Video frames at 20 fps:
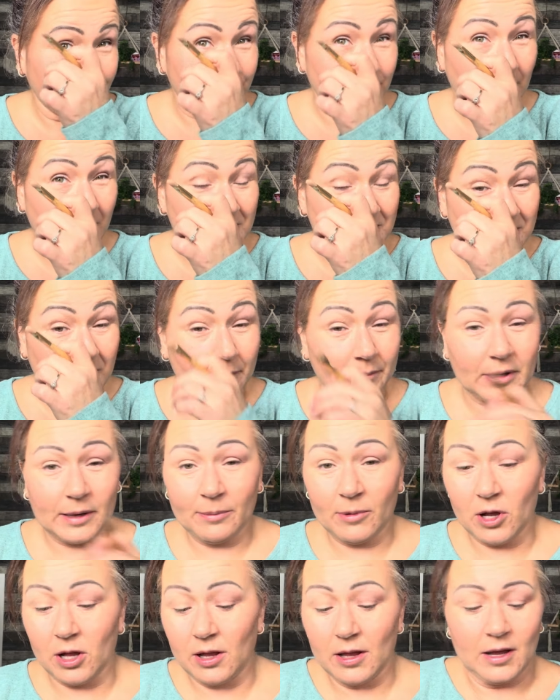And some
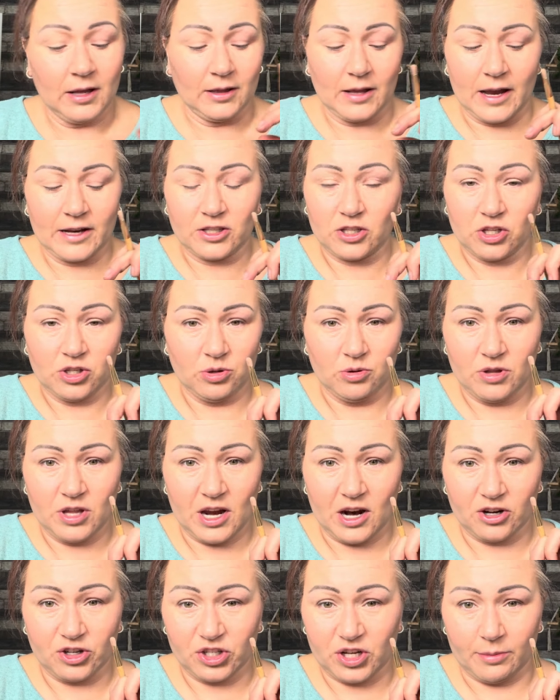people like to do
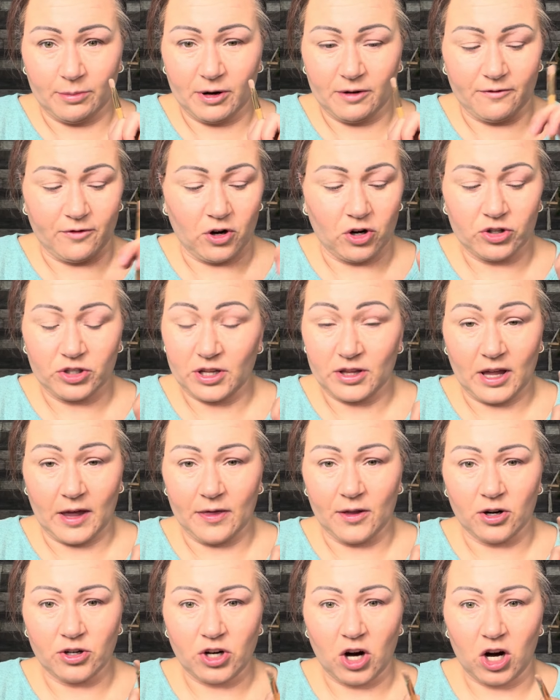their shimmer first, then
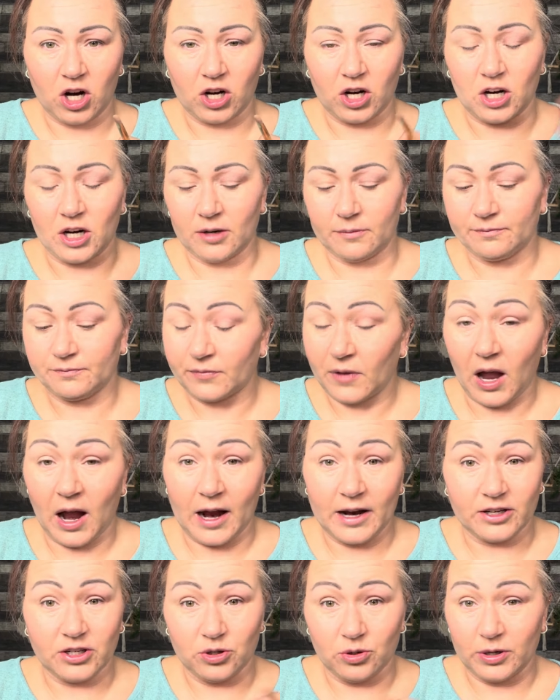their darker. I
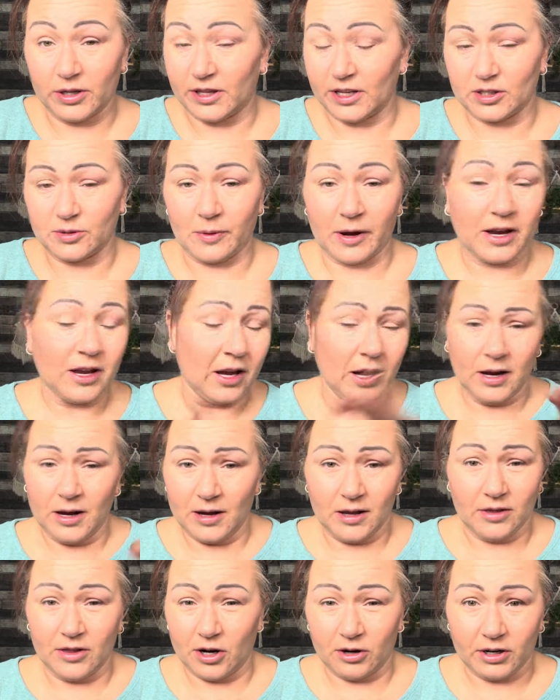do it this way.
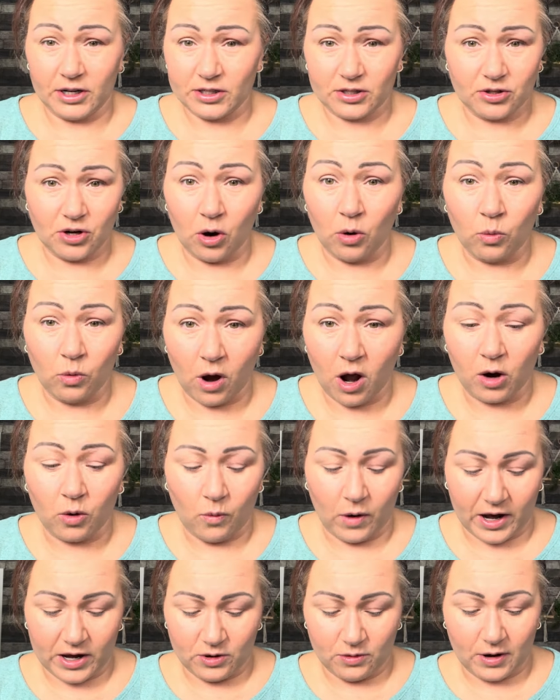There is no wrong
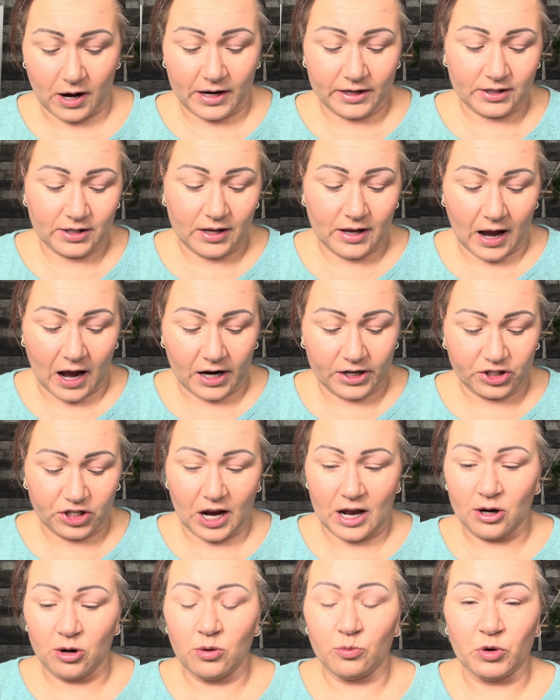way, you guys.
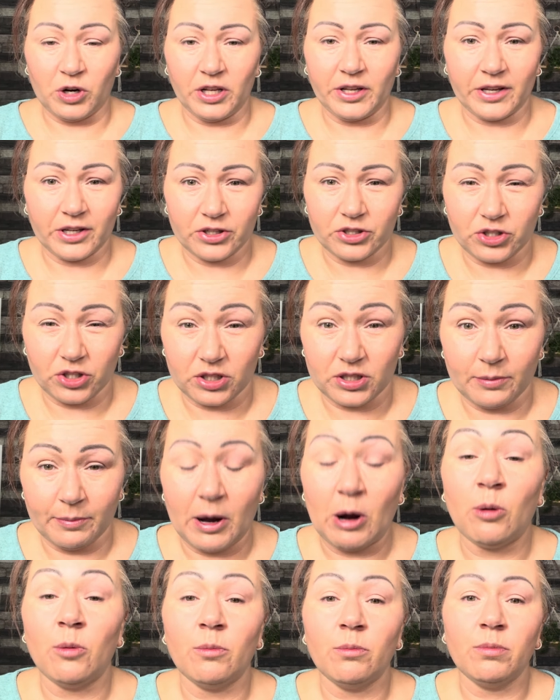Eyeshadow really is just
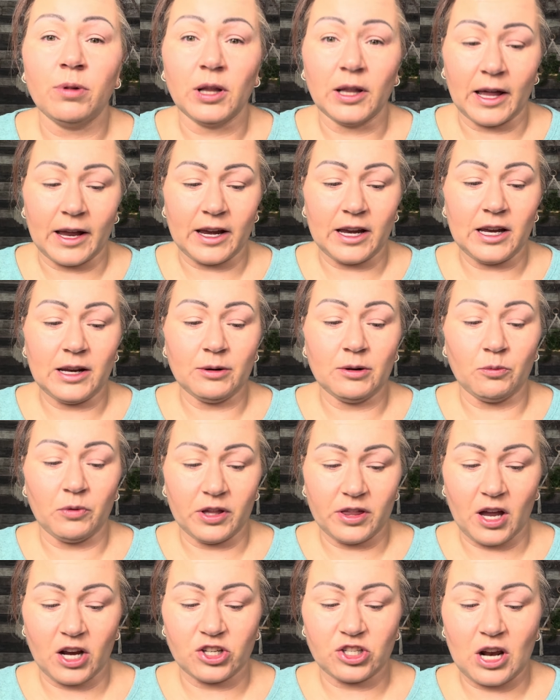about playing with
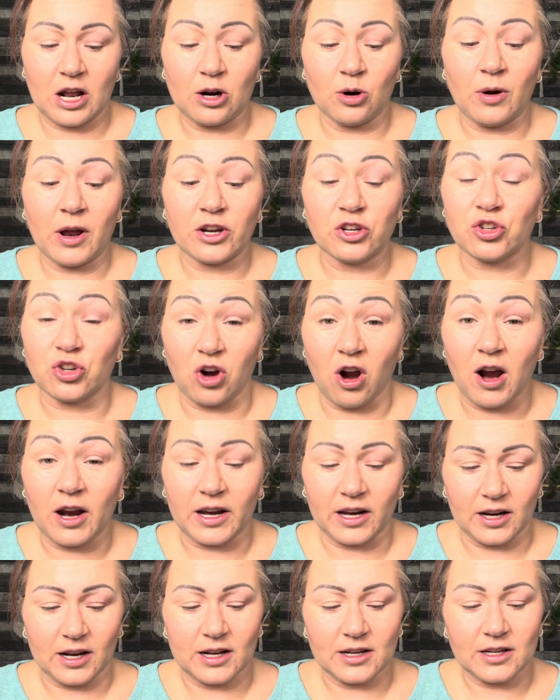eyeshadow and
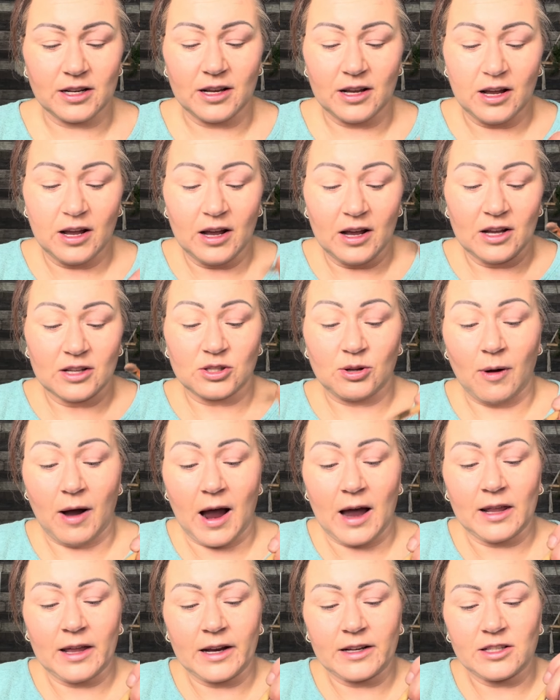trying it. So
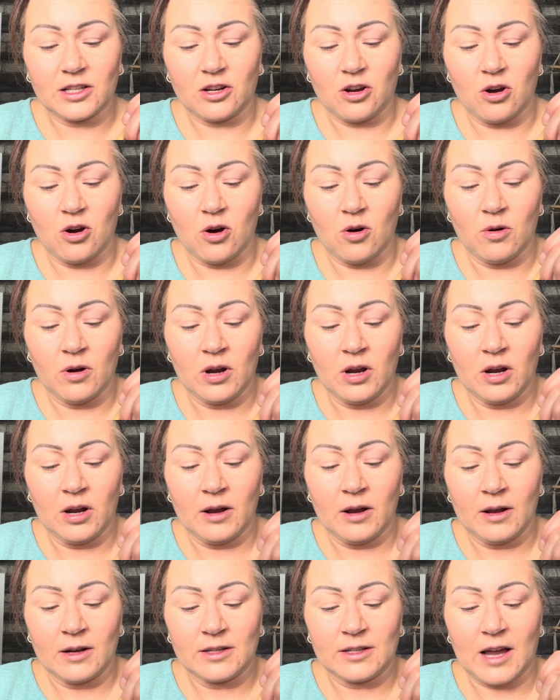I like to go
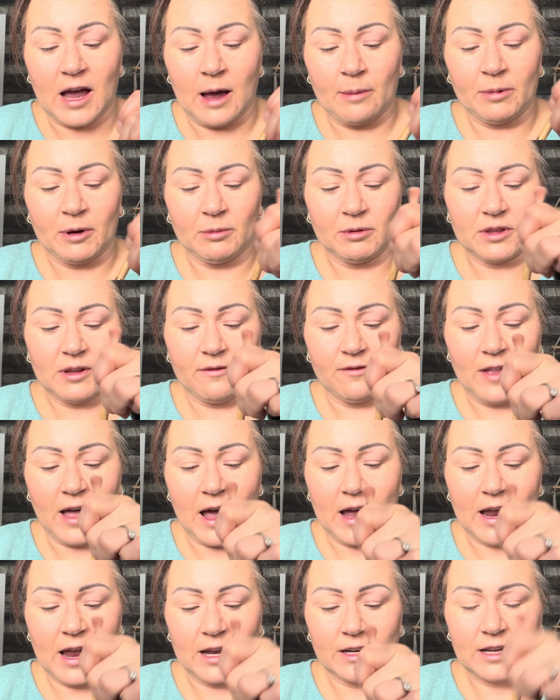tap in with the
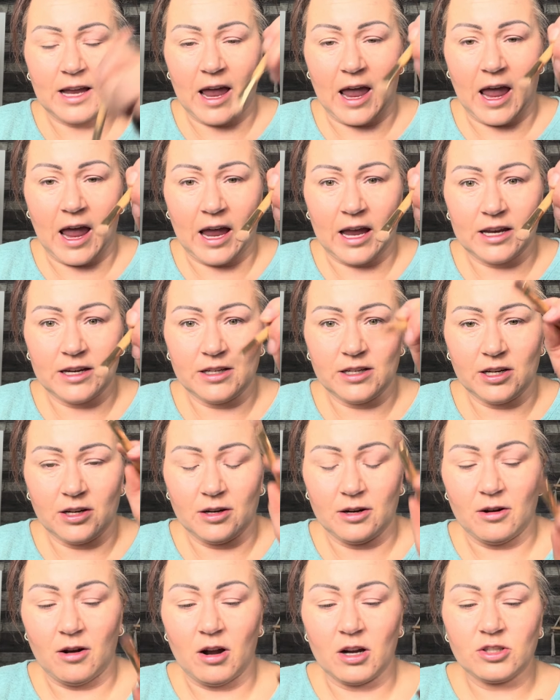flat end
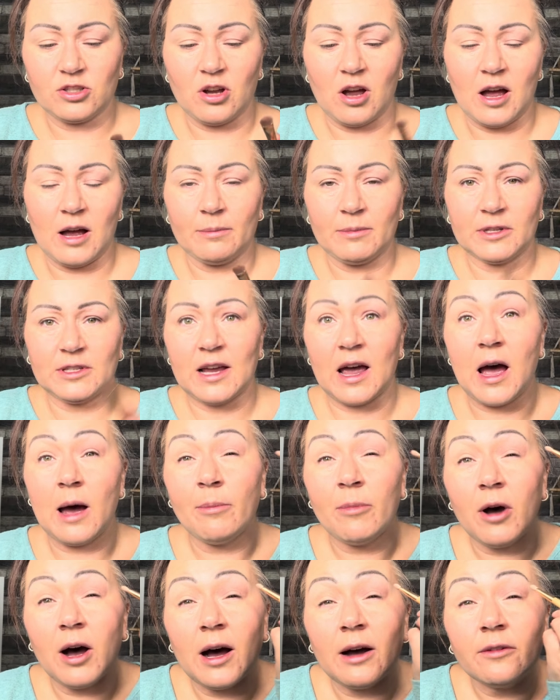on top, tap
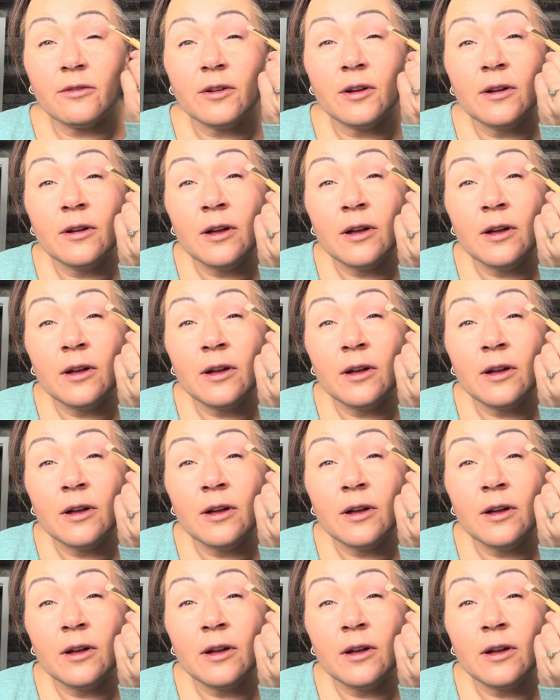off.